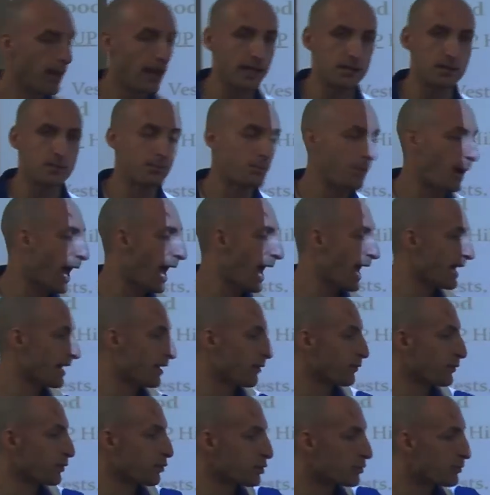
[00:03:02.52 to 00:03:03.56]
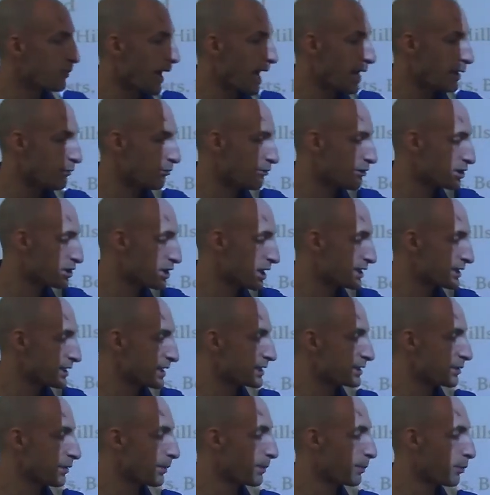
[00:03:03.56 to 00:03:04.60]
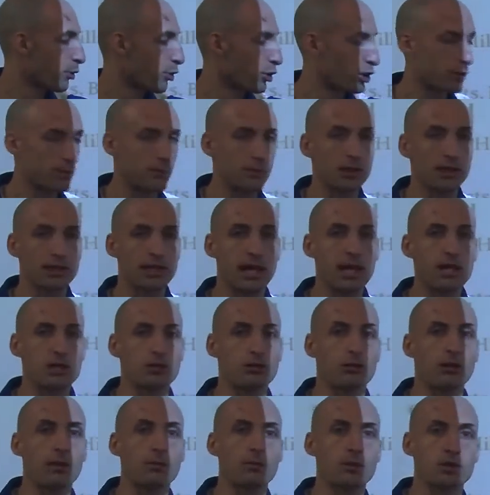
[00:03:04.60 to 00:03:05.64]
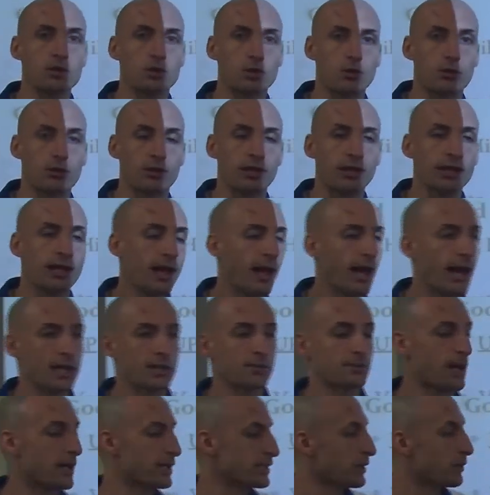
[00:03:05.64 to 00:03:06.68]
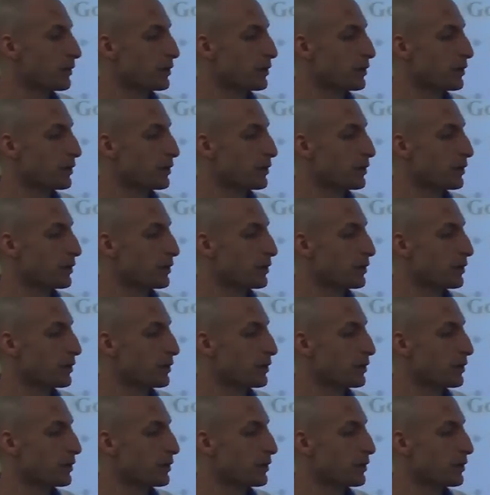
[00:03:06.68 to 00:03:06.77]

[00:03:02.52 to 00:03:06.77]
It's bad if we use manual resistance with poor communication or immaturity, especially